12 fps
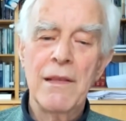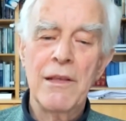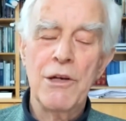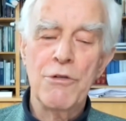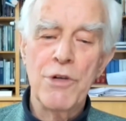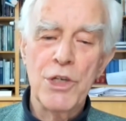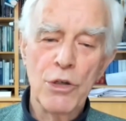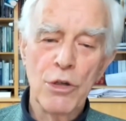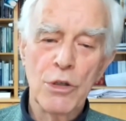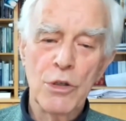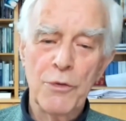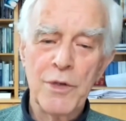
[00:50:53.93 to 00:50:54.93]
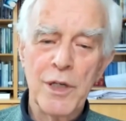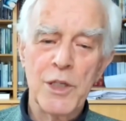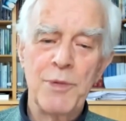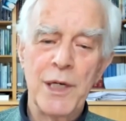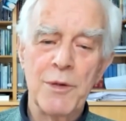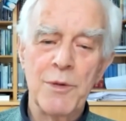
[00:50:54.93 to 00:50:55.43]
the result of the
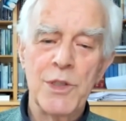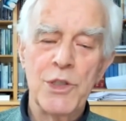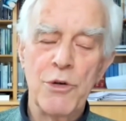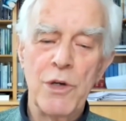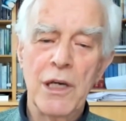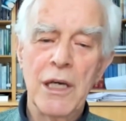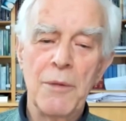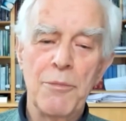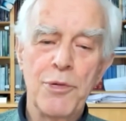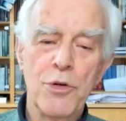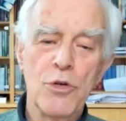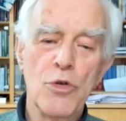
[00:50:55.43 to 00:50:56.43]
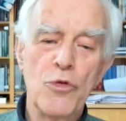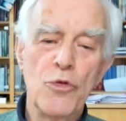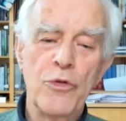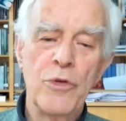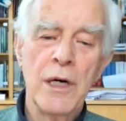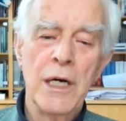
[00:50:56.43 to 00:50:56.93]
experiment. So you can prove